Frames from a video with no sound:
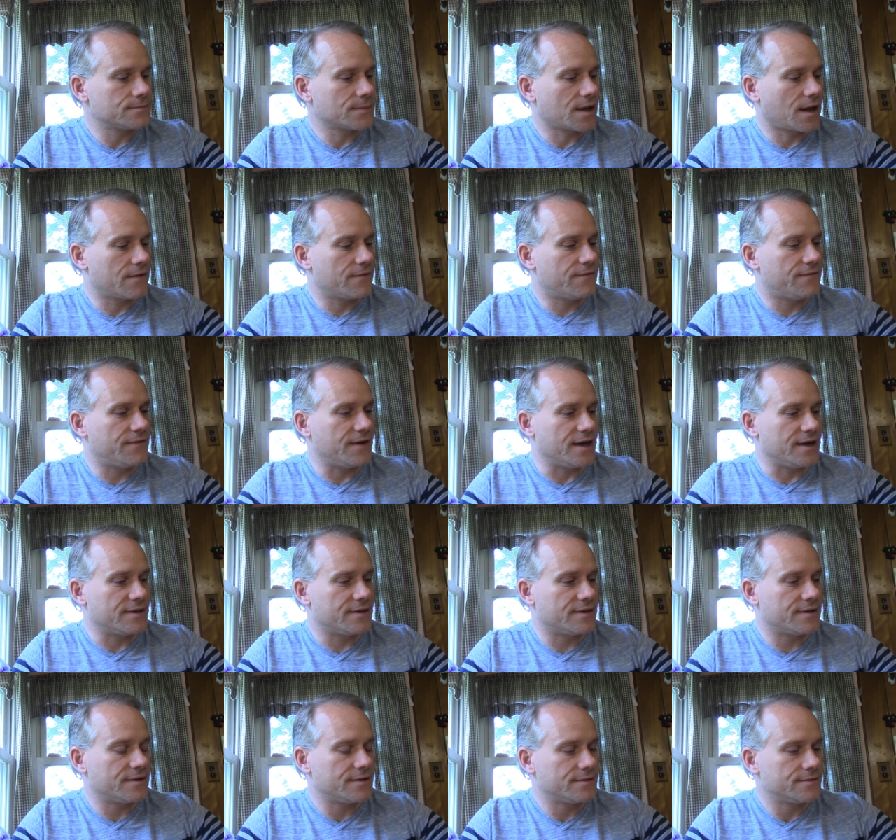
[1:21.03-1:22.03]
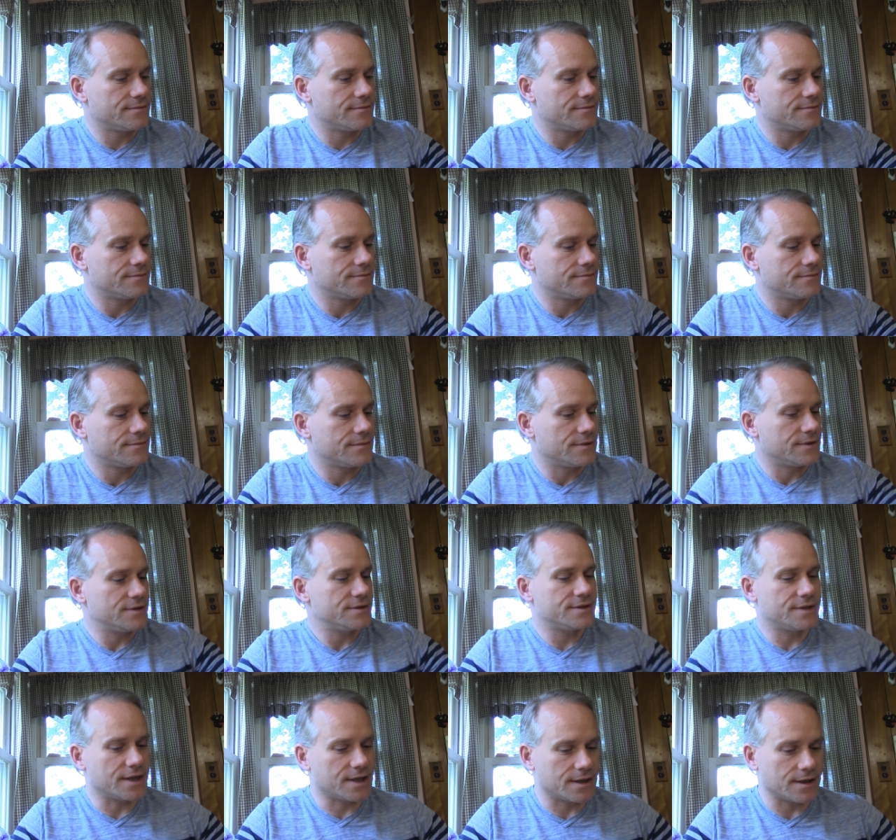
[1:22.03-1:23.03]
faith.
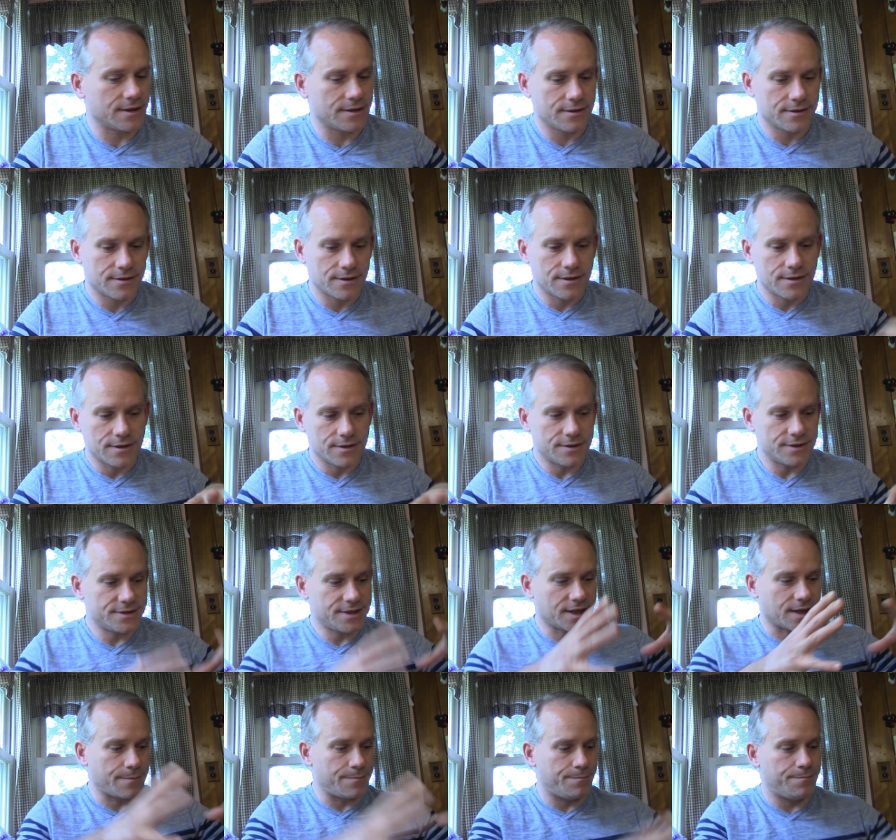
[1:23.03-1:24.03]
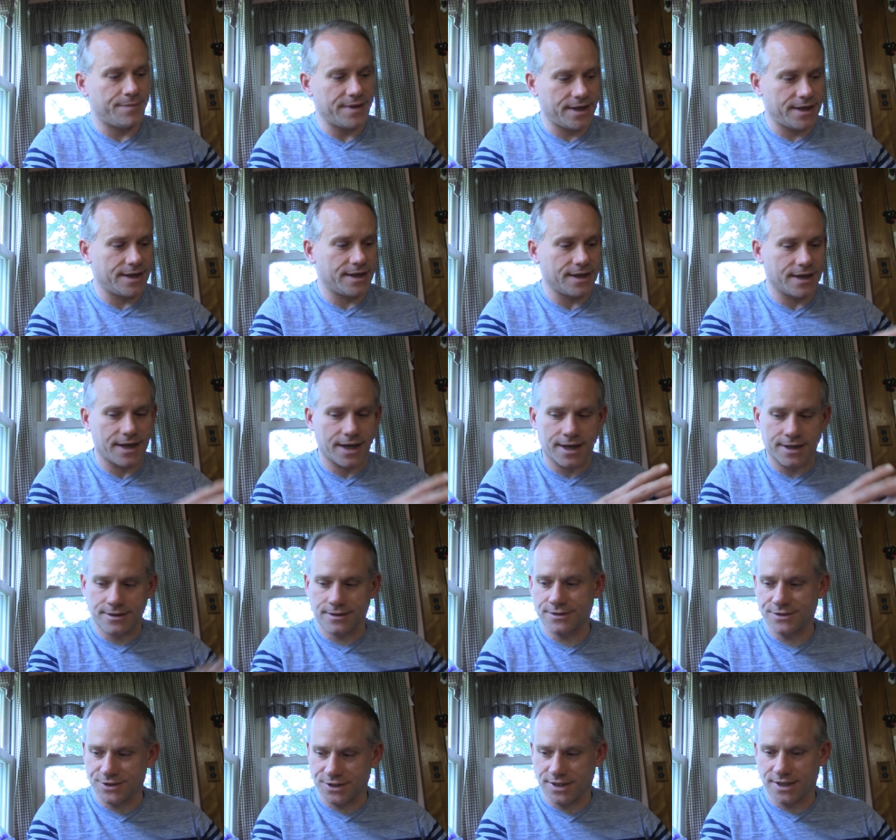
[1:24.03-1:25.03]
There's like, there's like a big
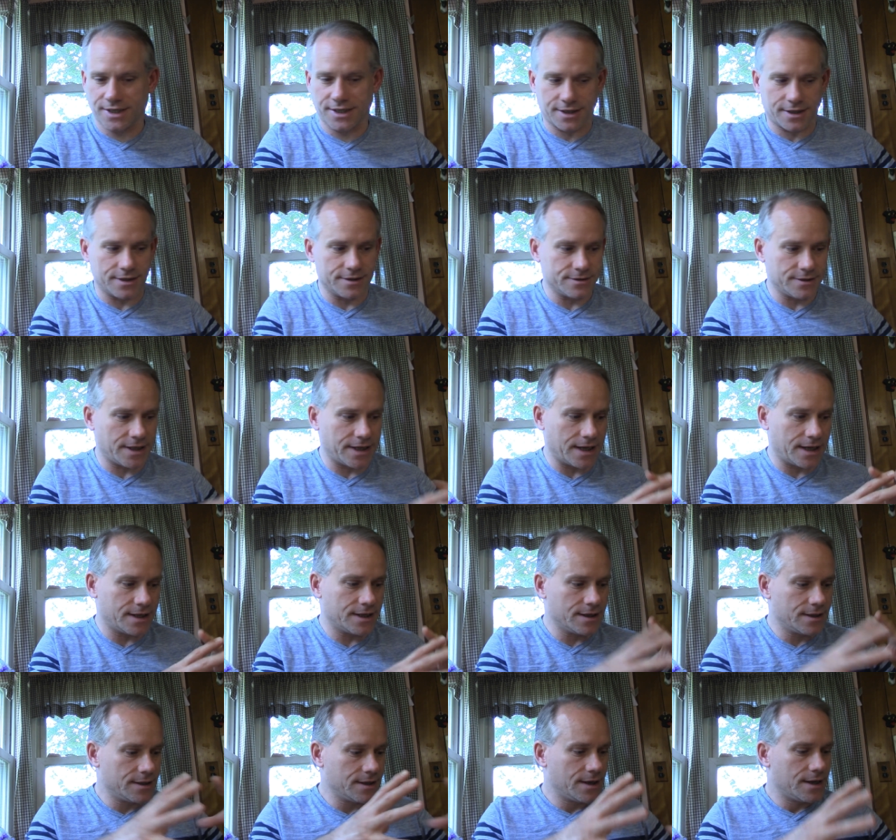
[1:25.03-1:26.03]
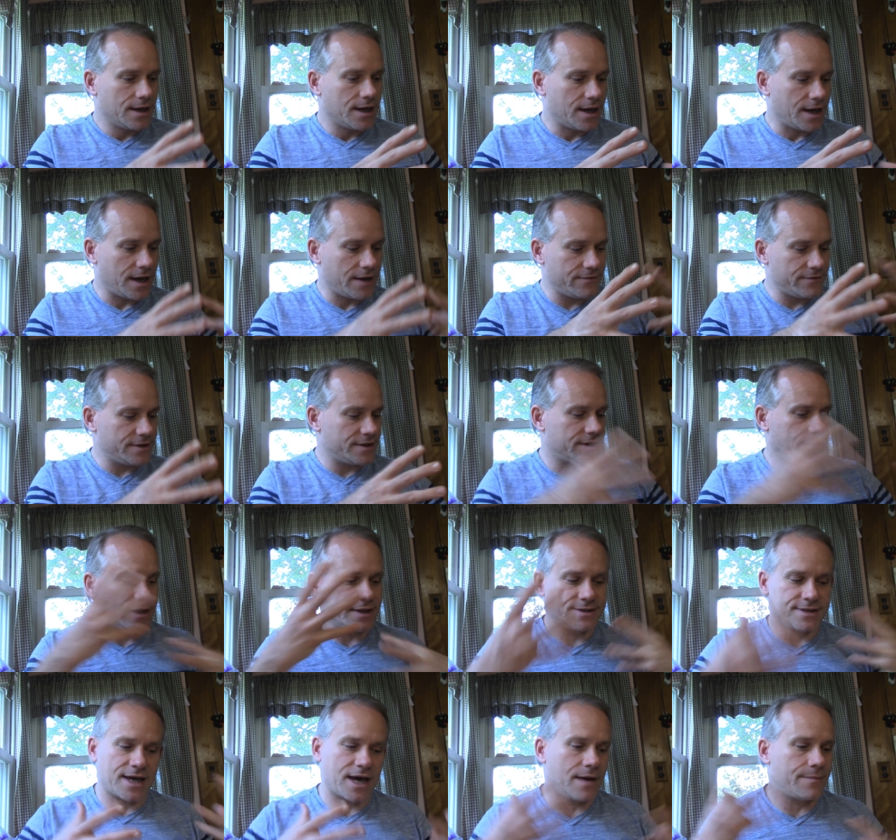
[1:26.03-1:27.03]
energy here. Like
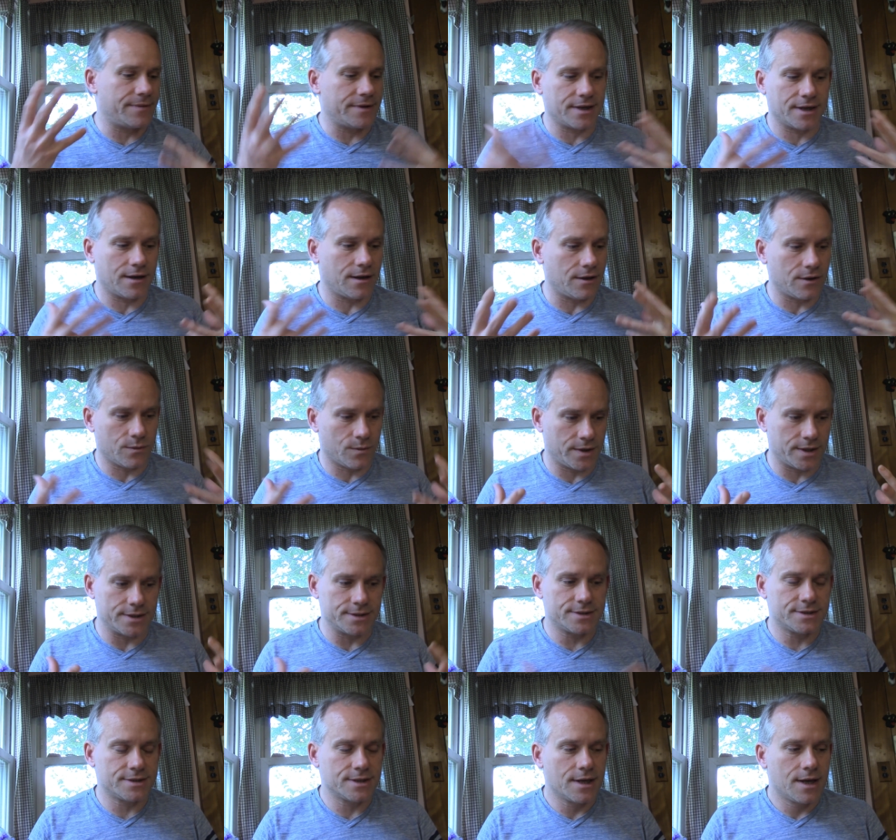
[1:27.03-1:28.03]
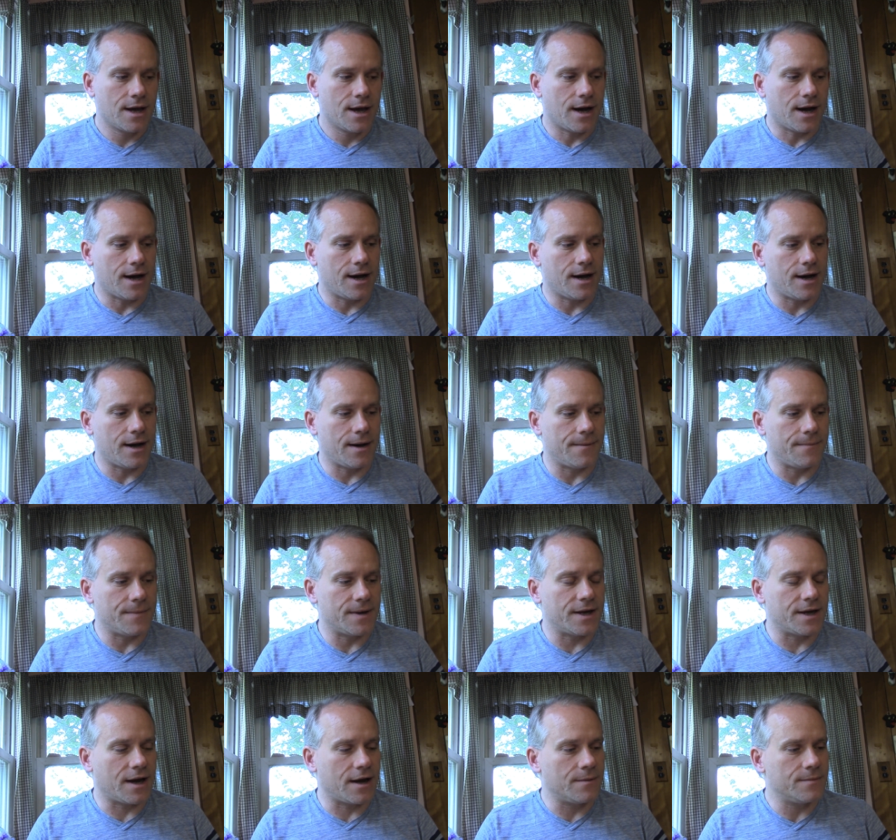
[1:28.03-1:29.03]
everything's happening all at once. Um,
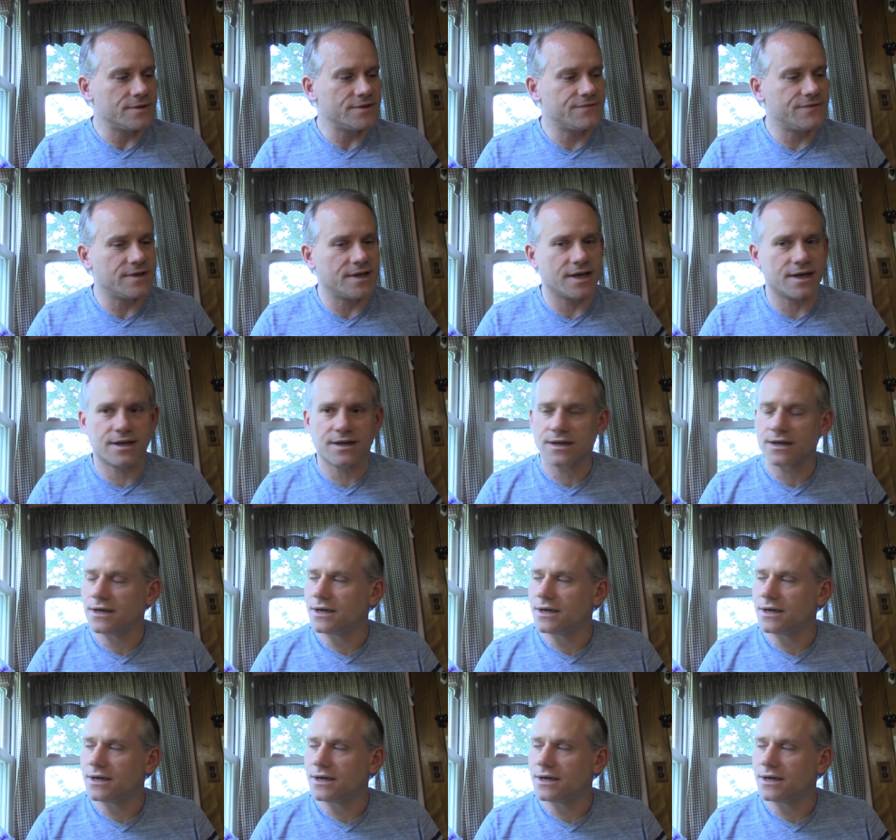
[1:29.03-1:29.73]
I, I almost feel like